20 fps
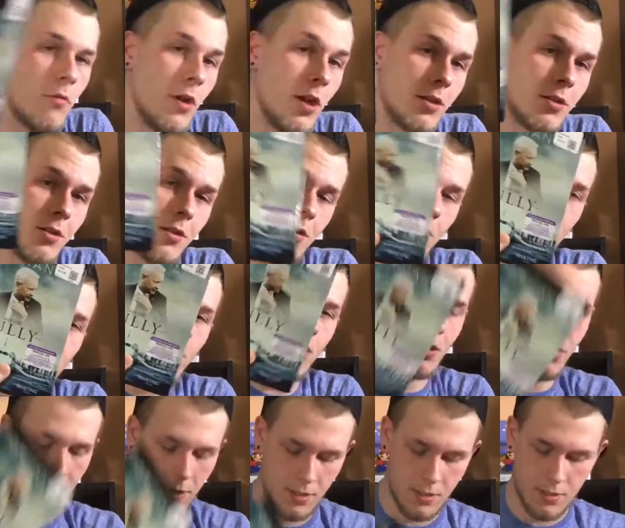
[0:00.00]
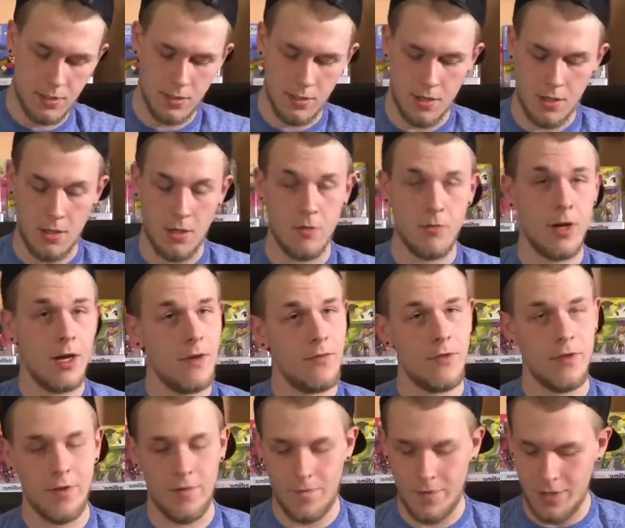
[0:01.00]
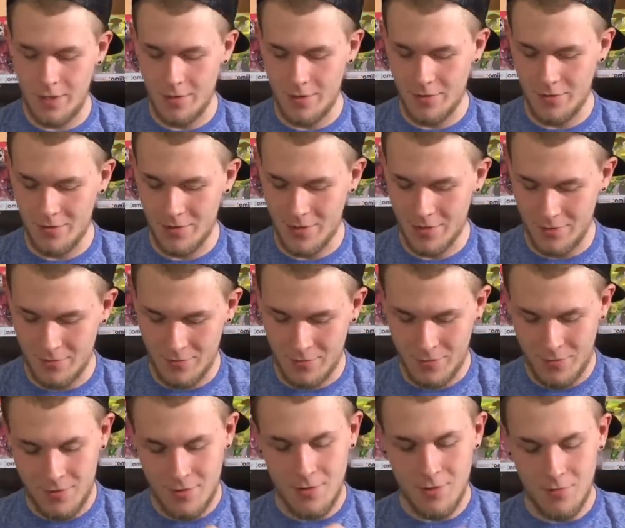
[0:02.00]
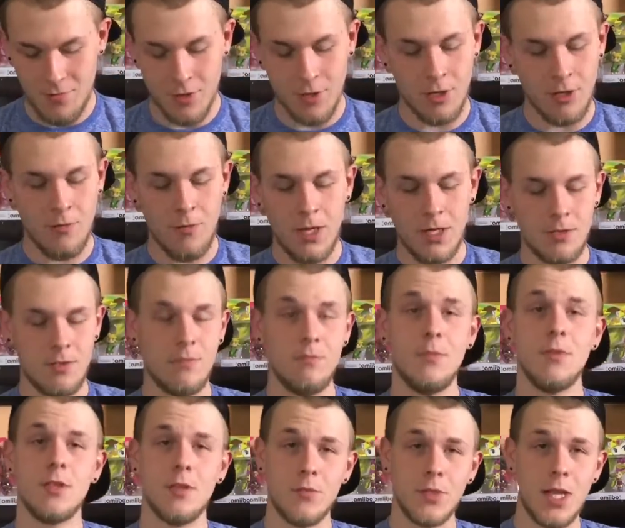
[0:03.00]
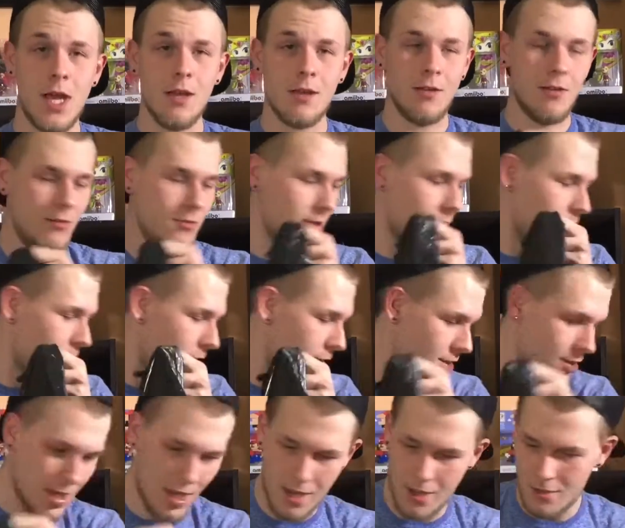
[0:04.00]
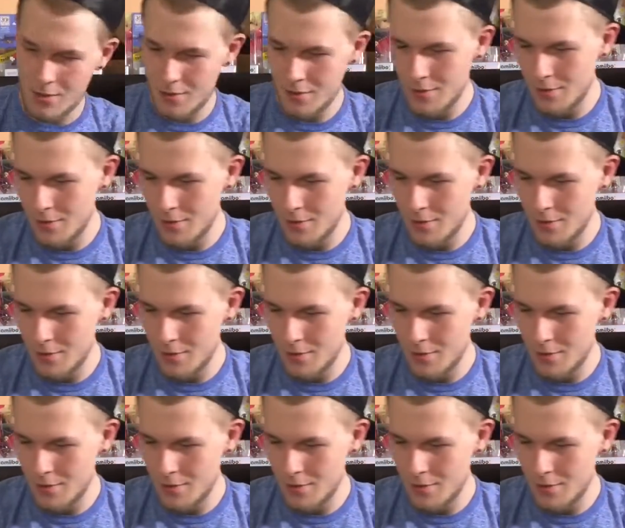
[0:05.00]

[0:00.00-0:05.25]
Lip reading: We're actually going to watch this right after this video. So we're going to go make some tacos and watch that.